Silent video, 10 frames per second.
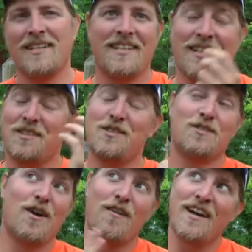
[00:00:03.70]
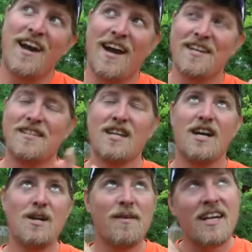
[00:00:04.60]
get like the starry eyes, like, oh
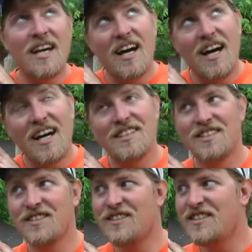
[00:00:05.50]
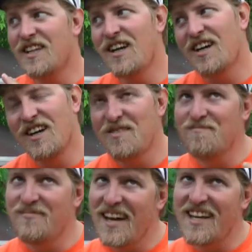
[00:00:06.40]
my gosh, you're so
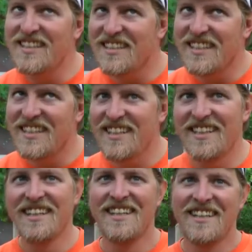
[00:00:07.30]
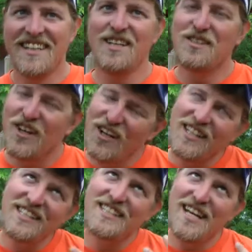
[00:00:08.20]
amazing. You
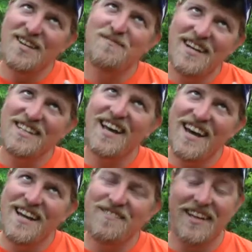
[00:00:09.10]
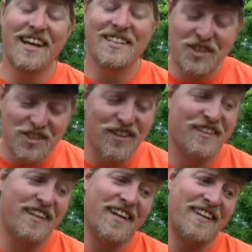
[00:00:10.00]
totally saved my life. Like, I sure
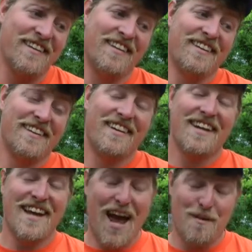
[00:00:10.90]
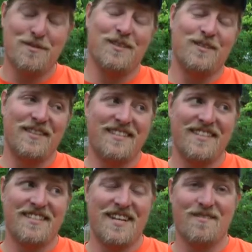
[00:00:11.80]
did. Absolutely
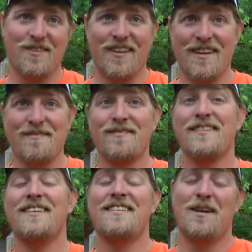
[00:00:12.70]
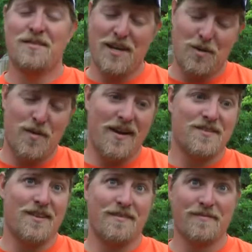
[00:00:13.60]
did save your life. Now take your
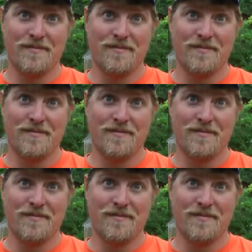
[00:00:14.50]
pants off.